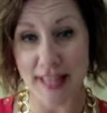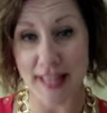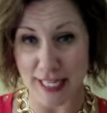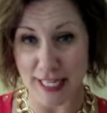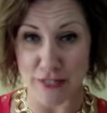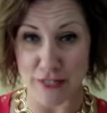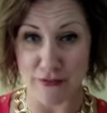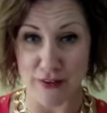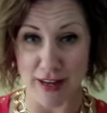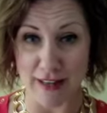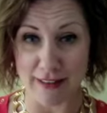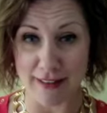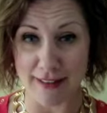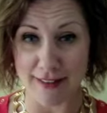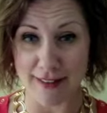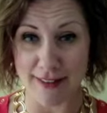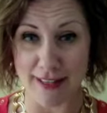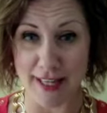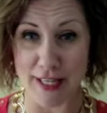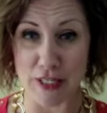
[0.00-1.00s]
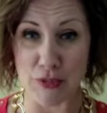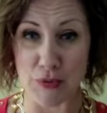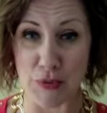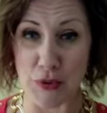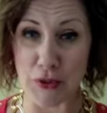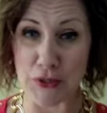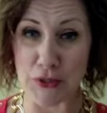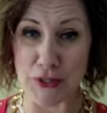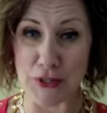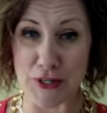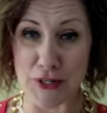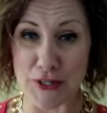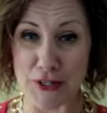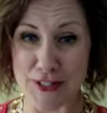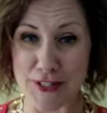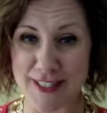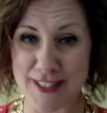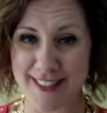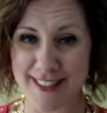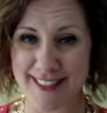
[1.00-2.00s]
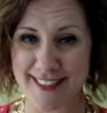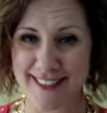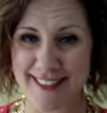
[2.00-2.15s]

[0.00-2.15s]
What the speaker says: Thanks, Violet. Thanks, Roller Girls.